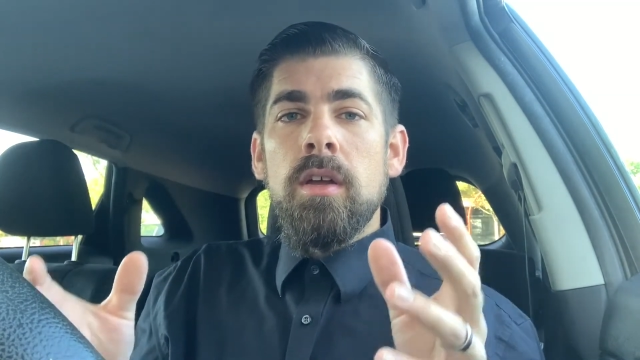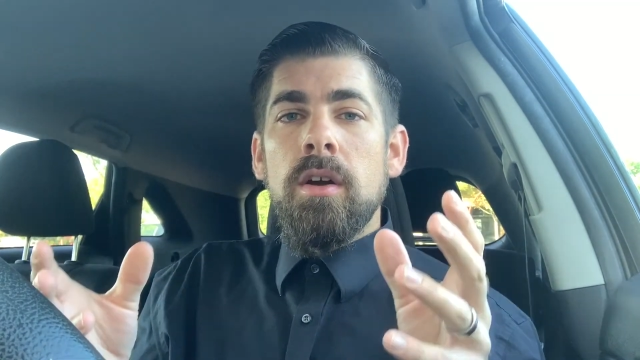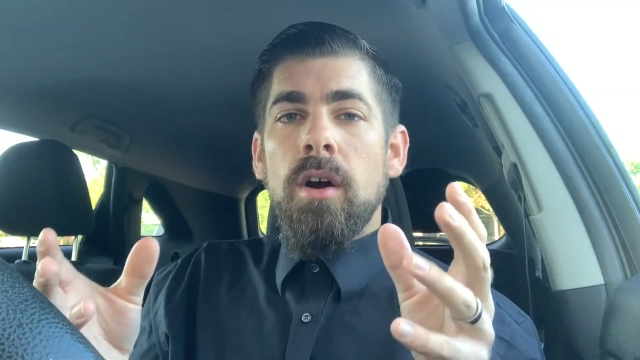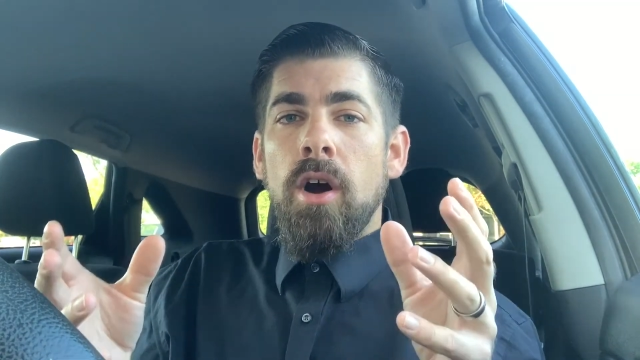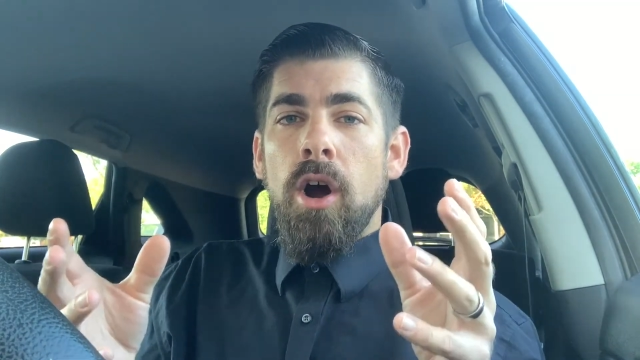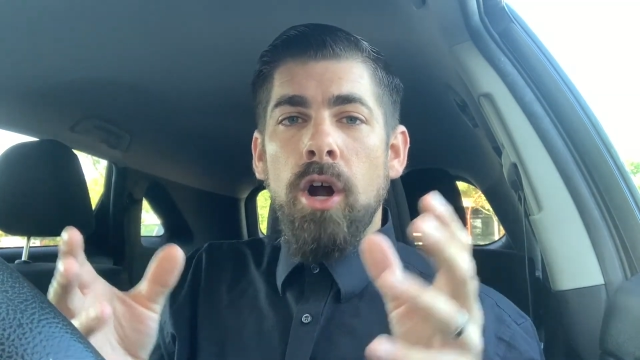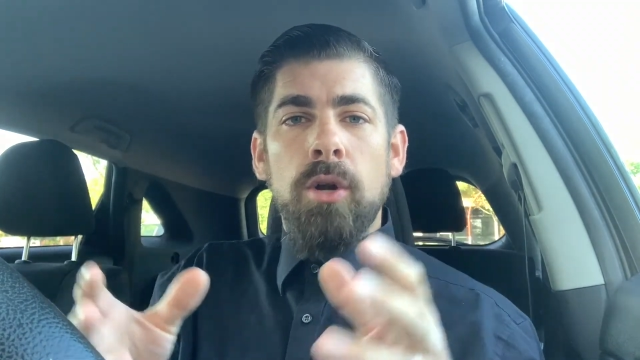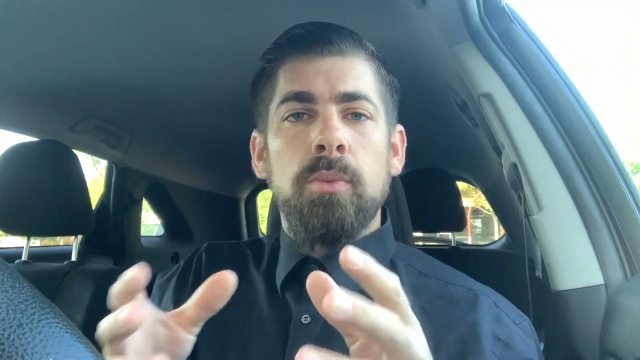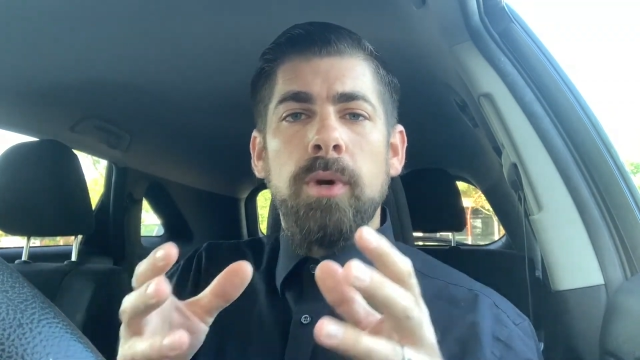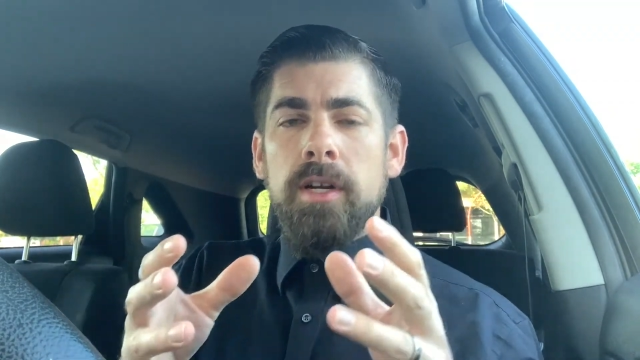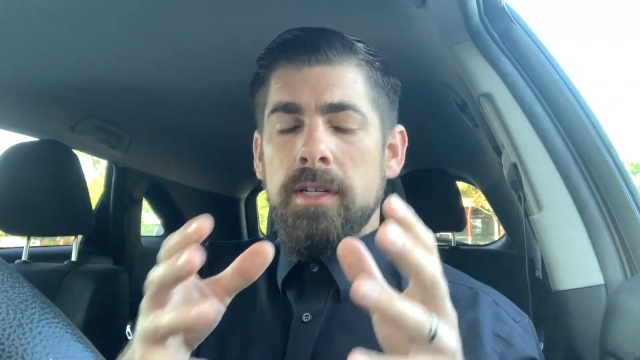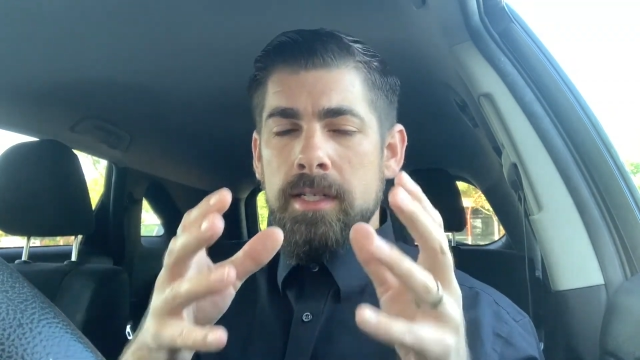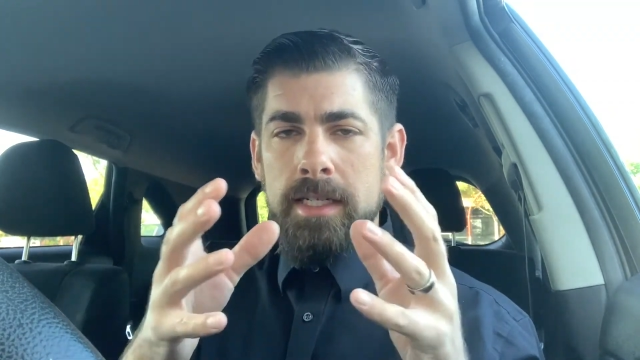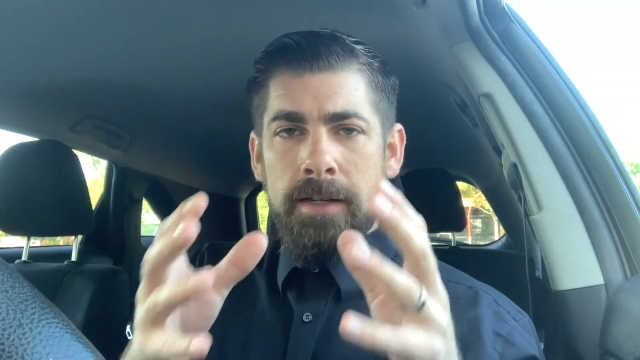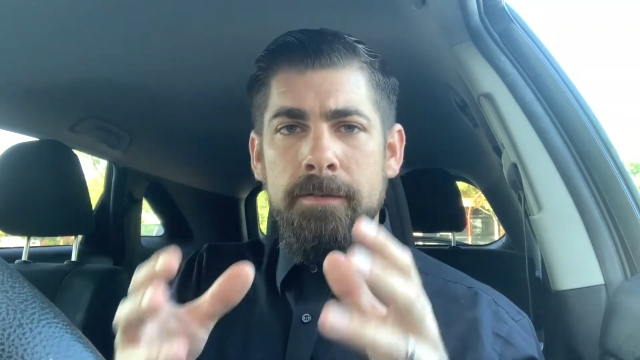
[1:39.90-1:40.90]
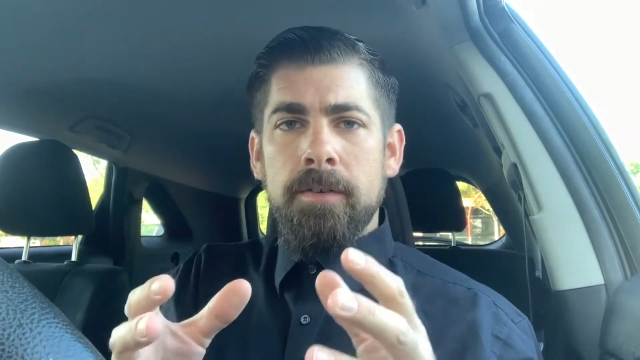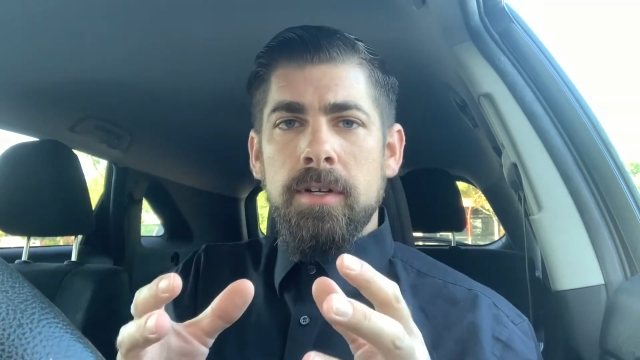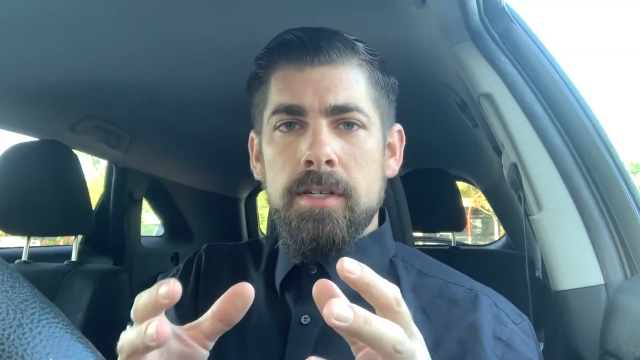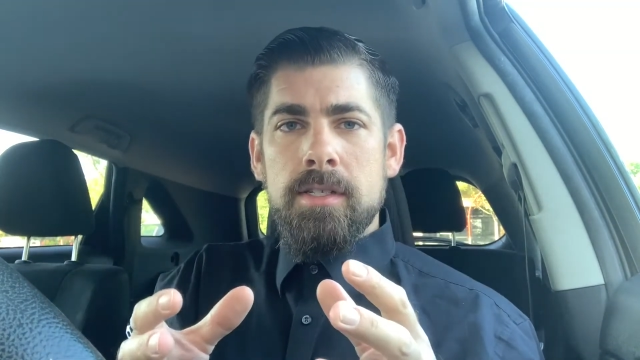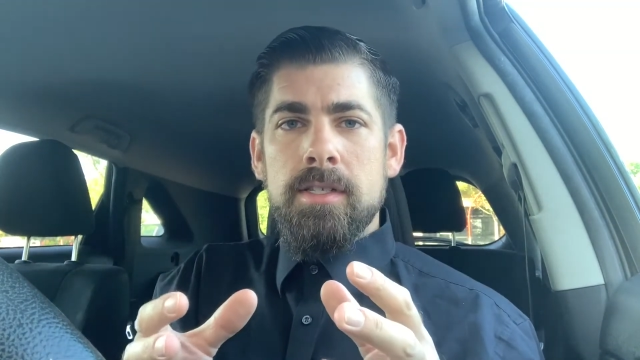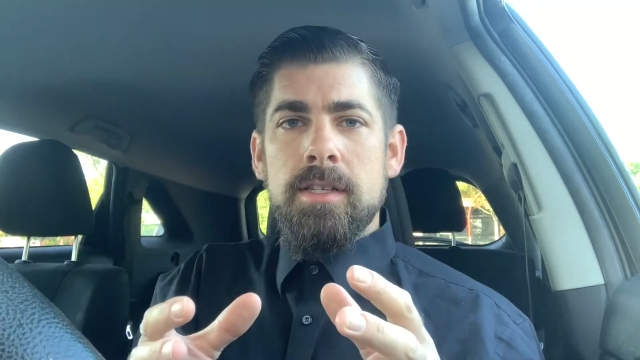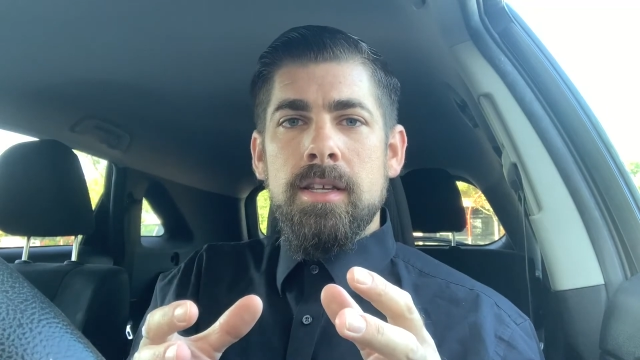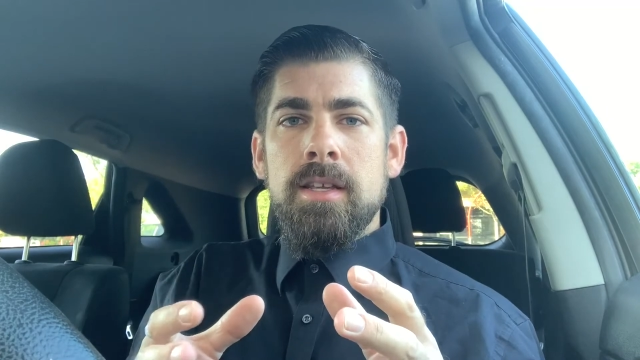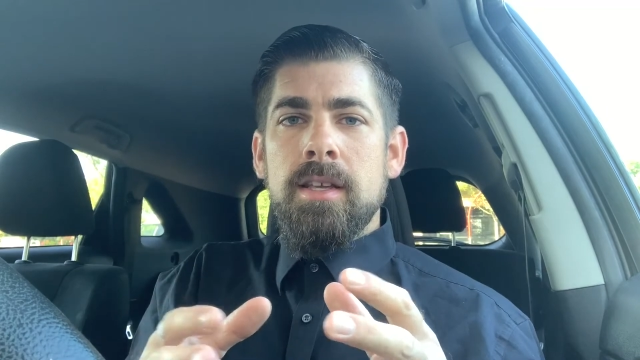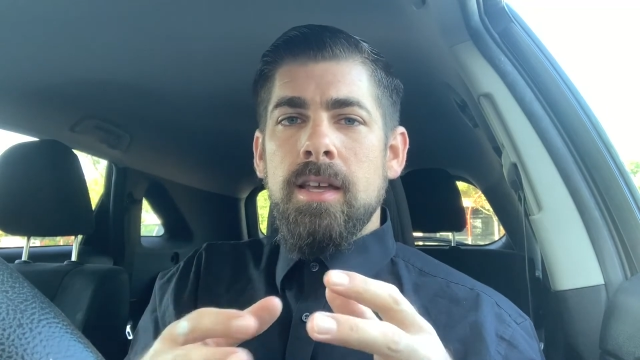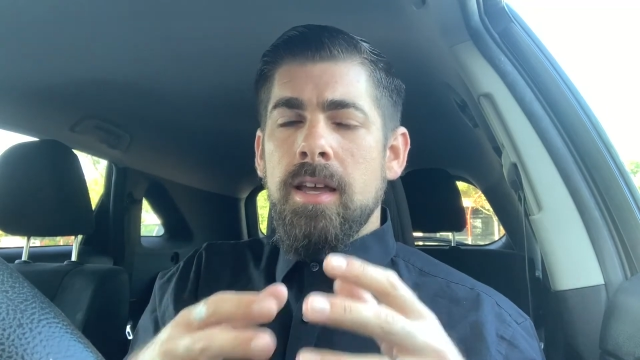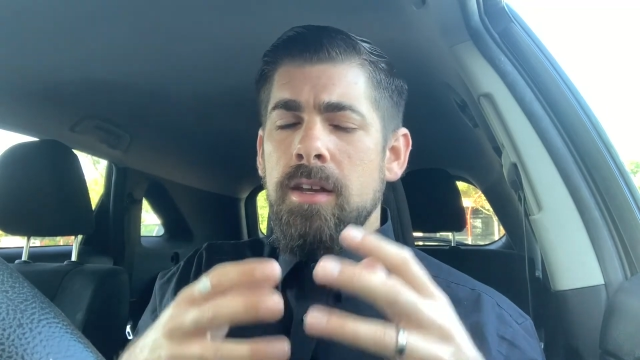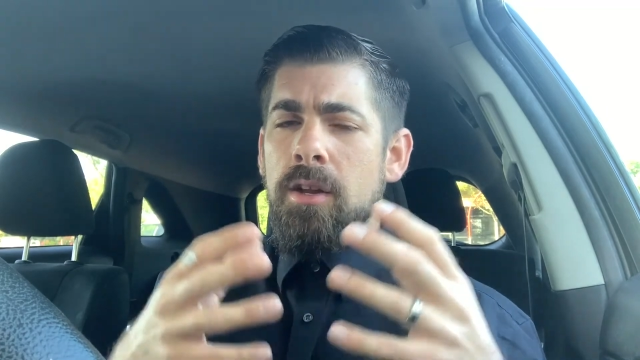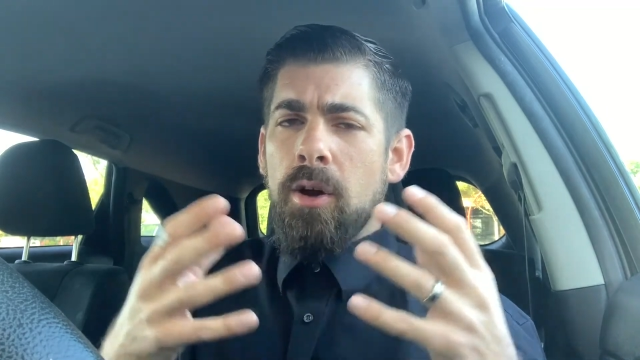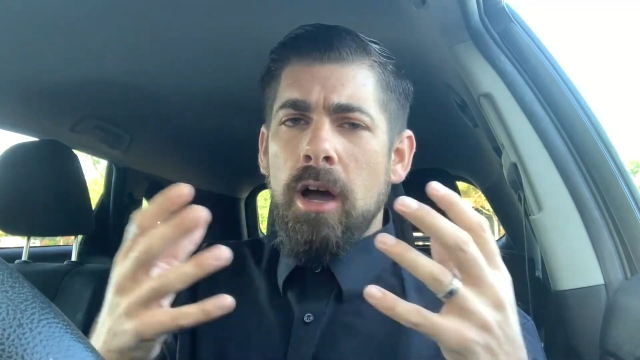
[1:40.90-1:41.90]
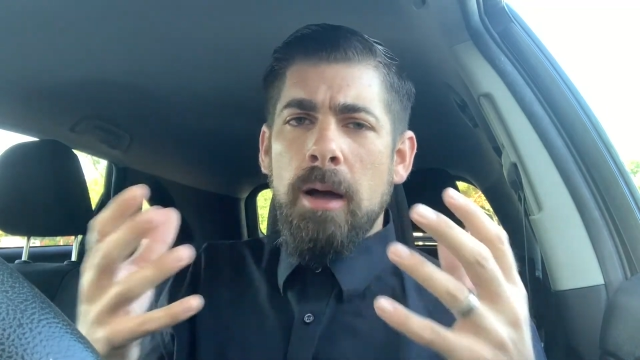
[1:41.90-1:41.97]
hardware difference and no